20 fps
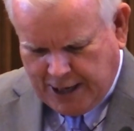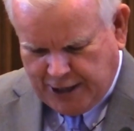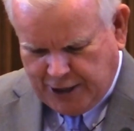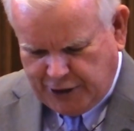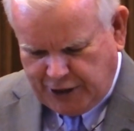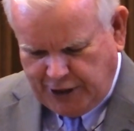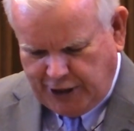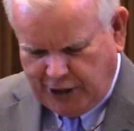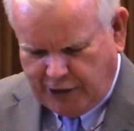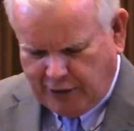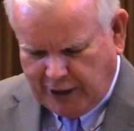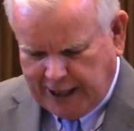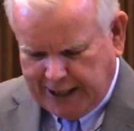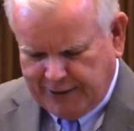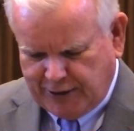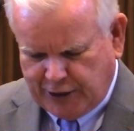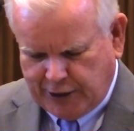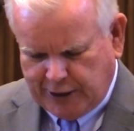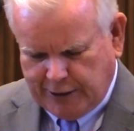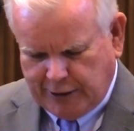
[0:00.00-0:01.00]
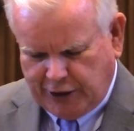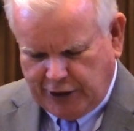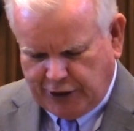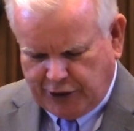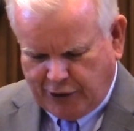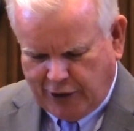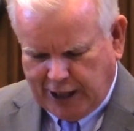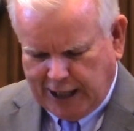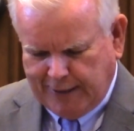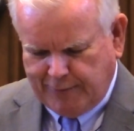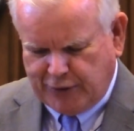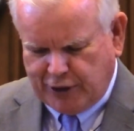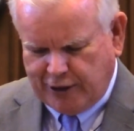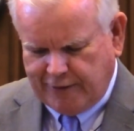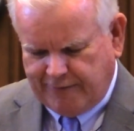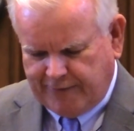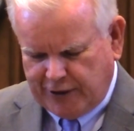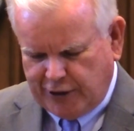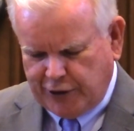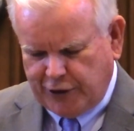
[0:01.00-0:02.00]
She describes her
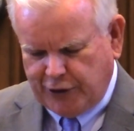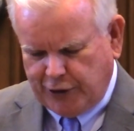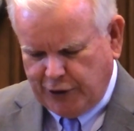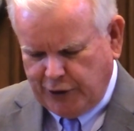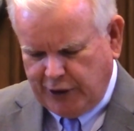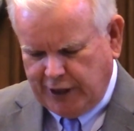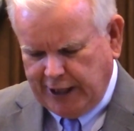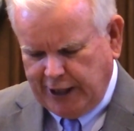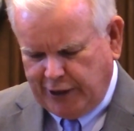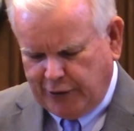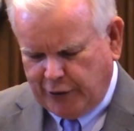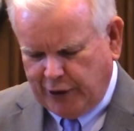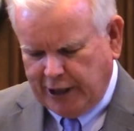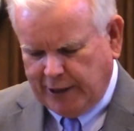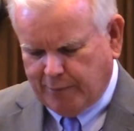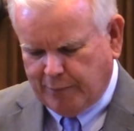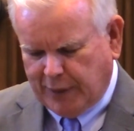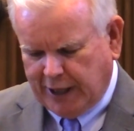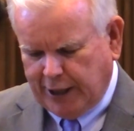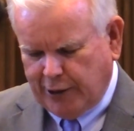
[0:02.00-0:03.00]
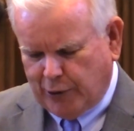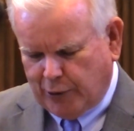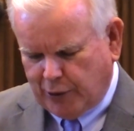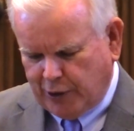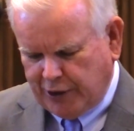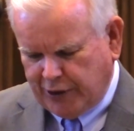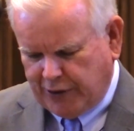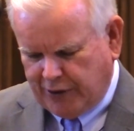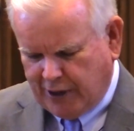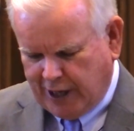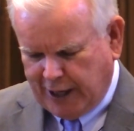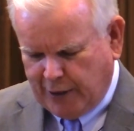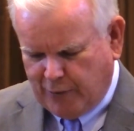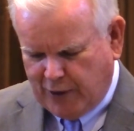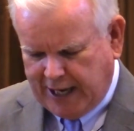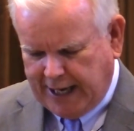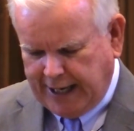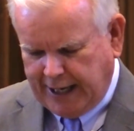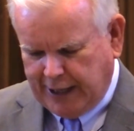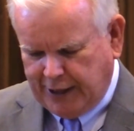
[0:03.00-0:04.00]
first 2-day trip by horse-drawn
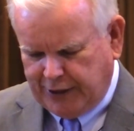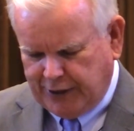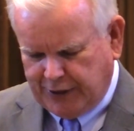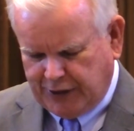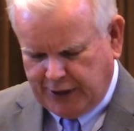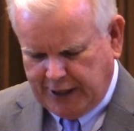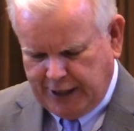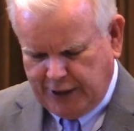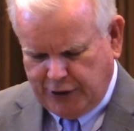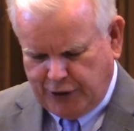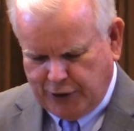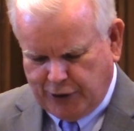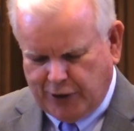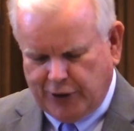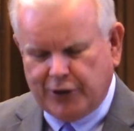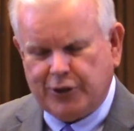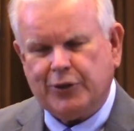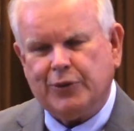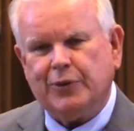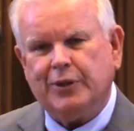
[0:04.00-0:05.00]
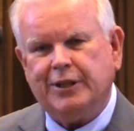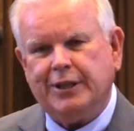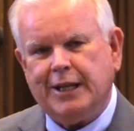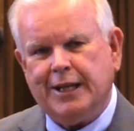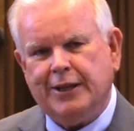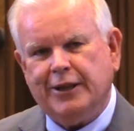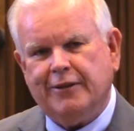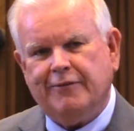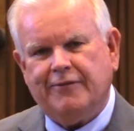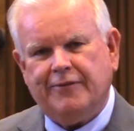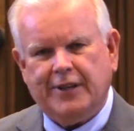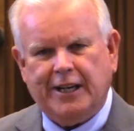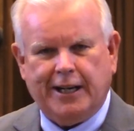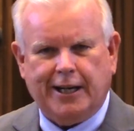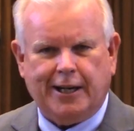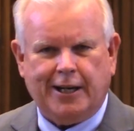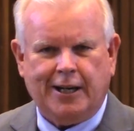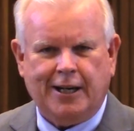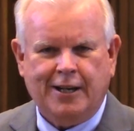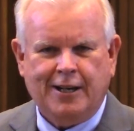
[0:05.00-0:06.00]
wagon to St. George to attend the
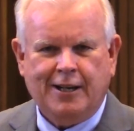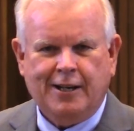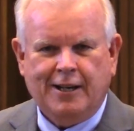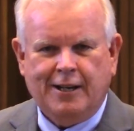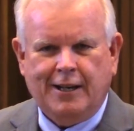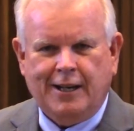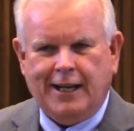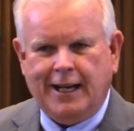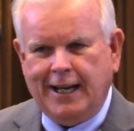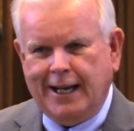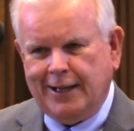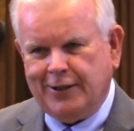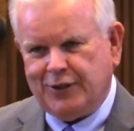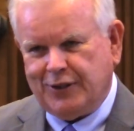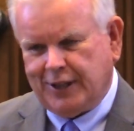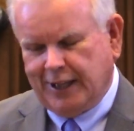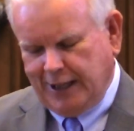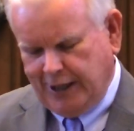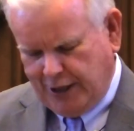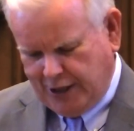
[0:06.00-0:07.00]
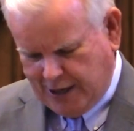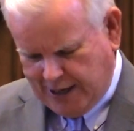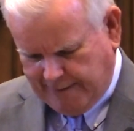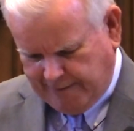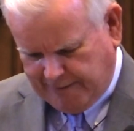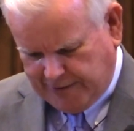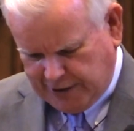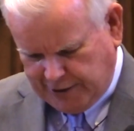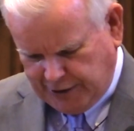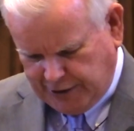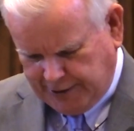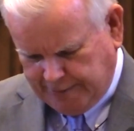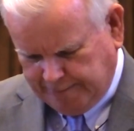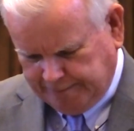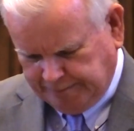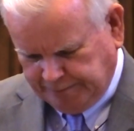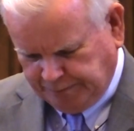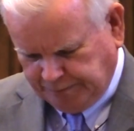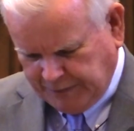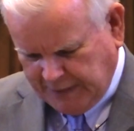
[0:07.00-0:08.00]
fair and stake conference.
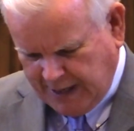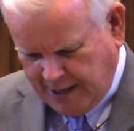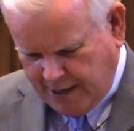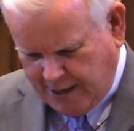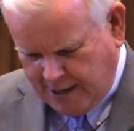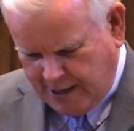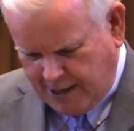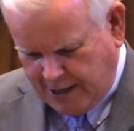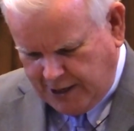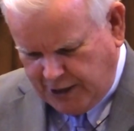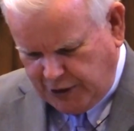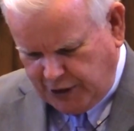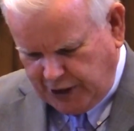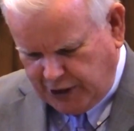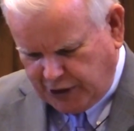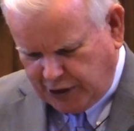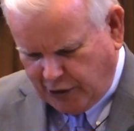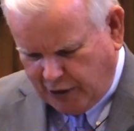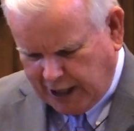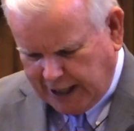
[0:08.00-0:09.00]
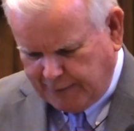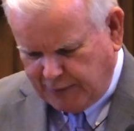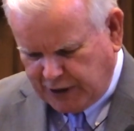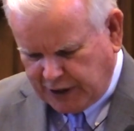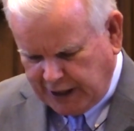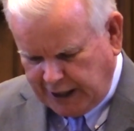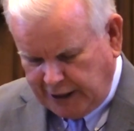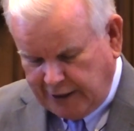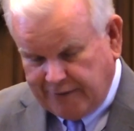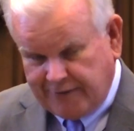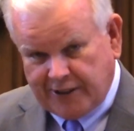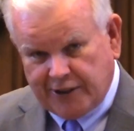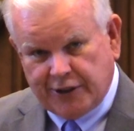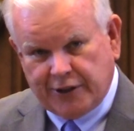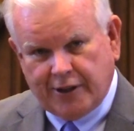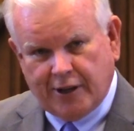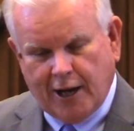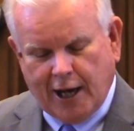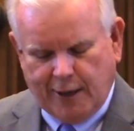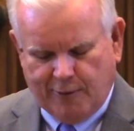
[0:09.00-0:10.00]
She describes seeing the
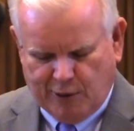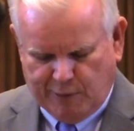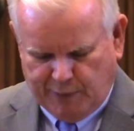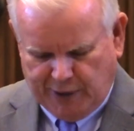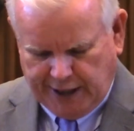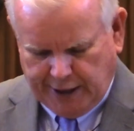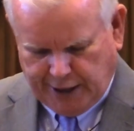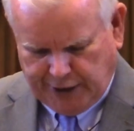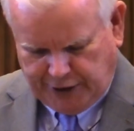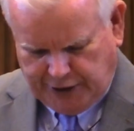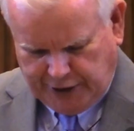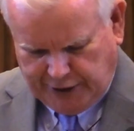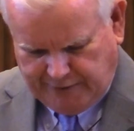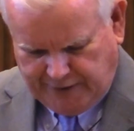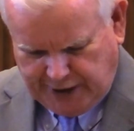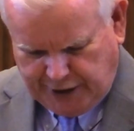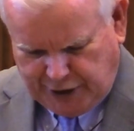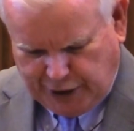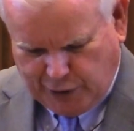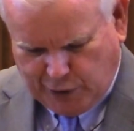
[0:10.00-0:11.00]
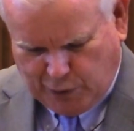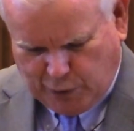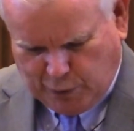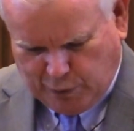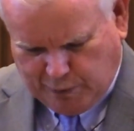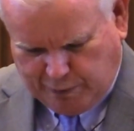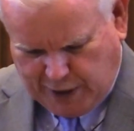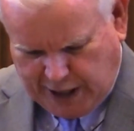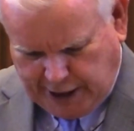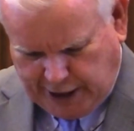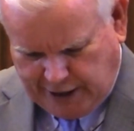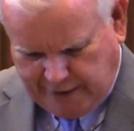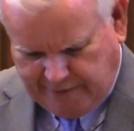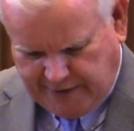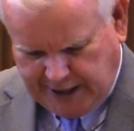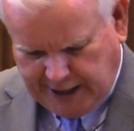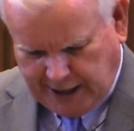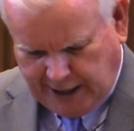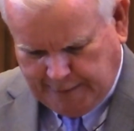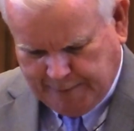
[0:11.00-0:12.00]
first automobile to visit
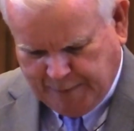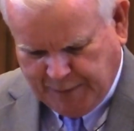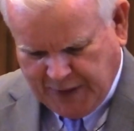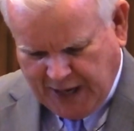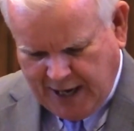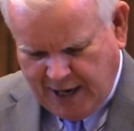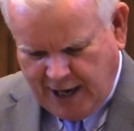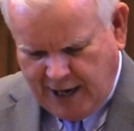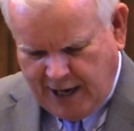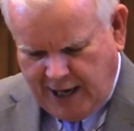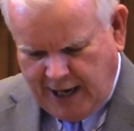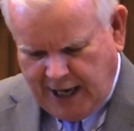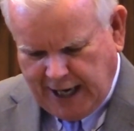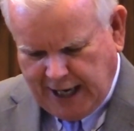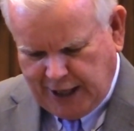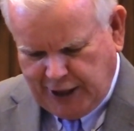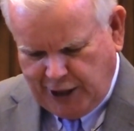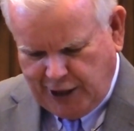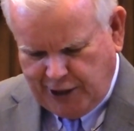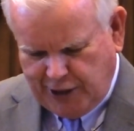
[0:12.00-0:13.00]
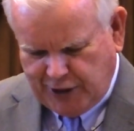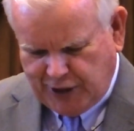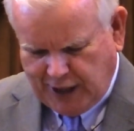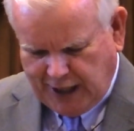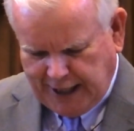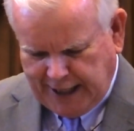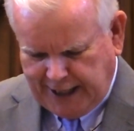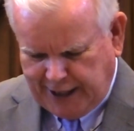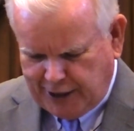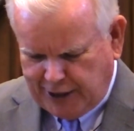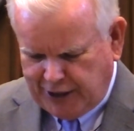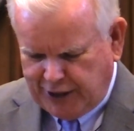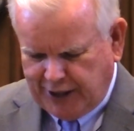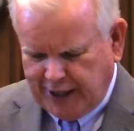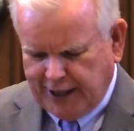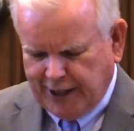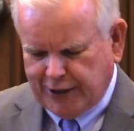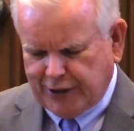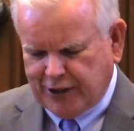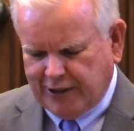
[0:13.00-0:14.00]
Bunkerville, and years later
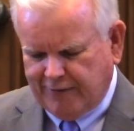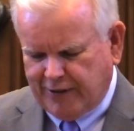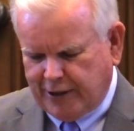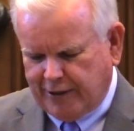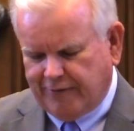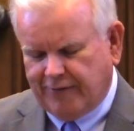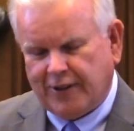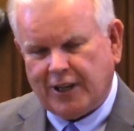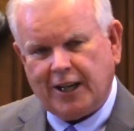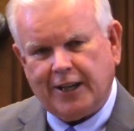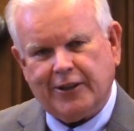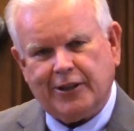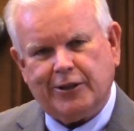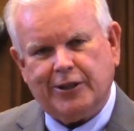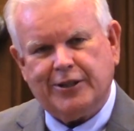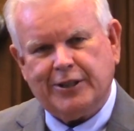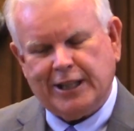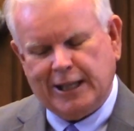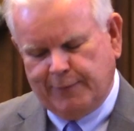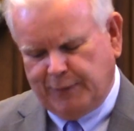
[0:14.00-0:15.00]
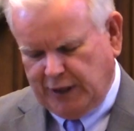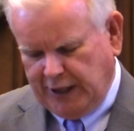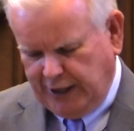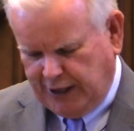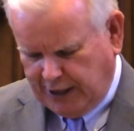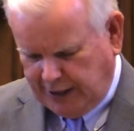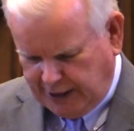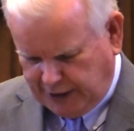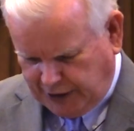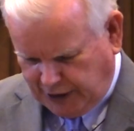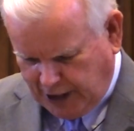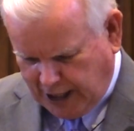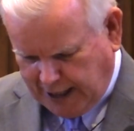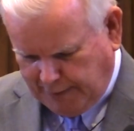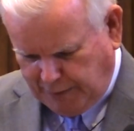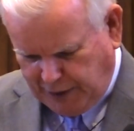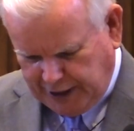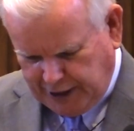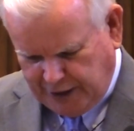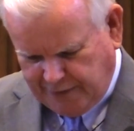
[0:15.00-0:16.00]
tells of her father attempting to
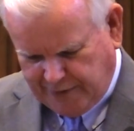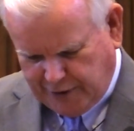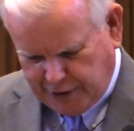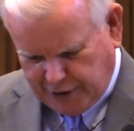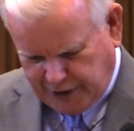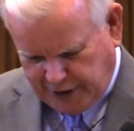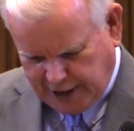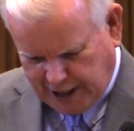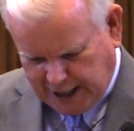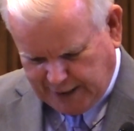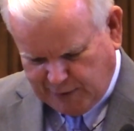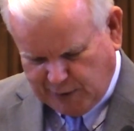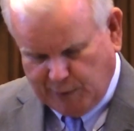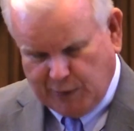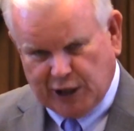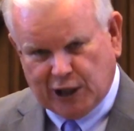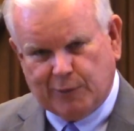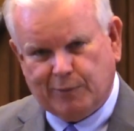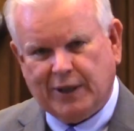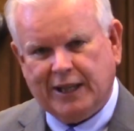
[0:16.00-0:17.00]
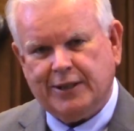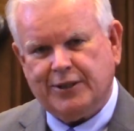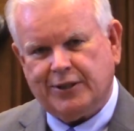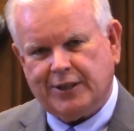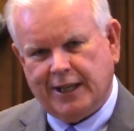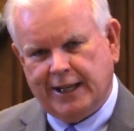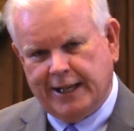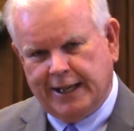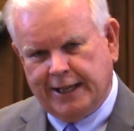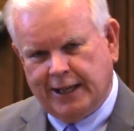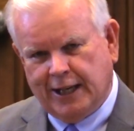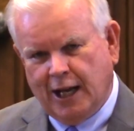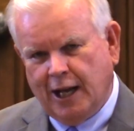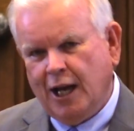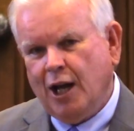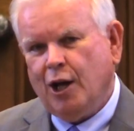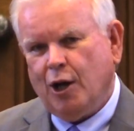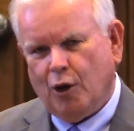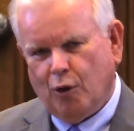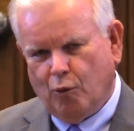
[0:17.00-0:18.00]
stop his first automobile by saying,
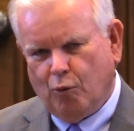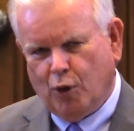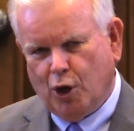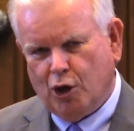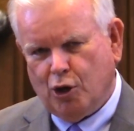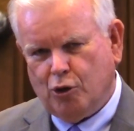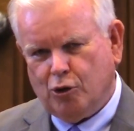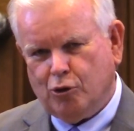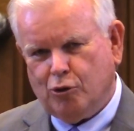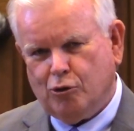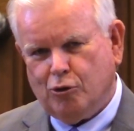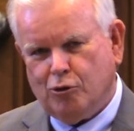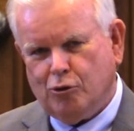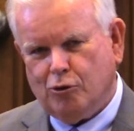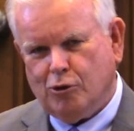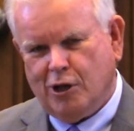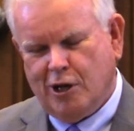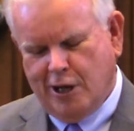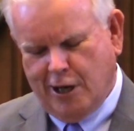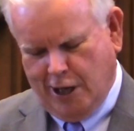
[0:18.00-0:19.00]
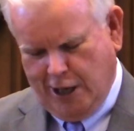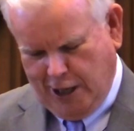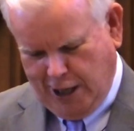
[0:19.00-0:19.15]
"Whoa."